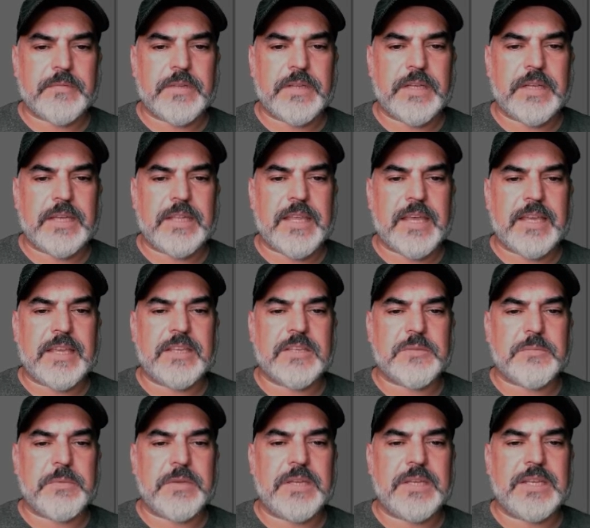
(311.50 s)
And that
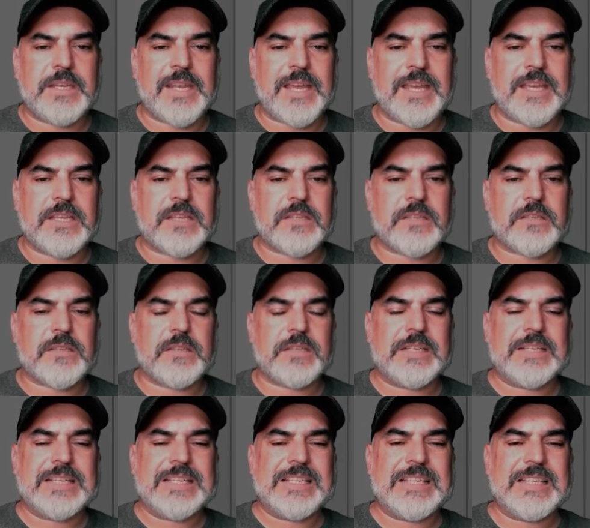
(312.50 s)
gives me a nice
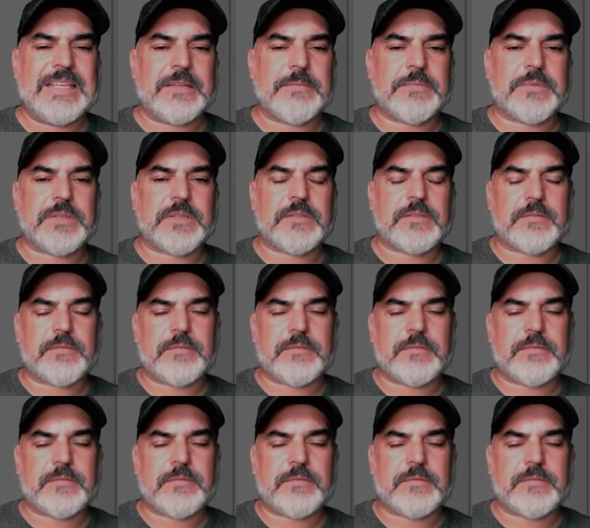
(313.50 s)
ellipse.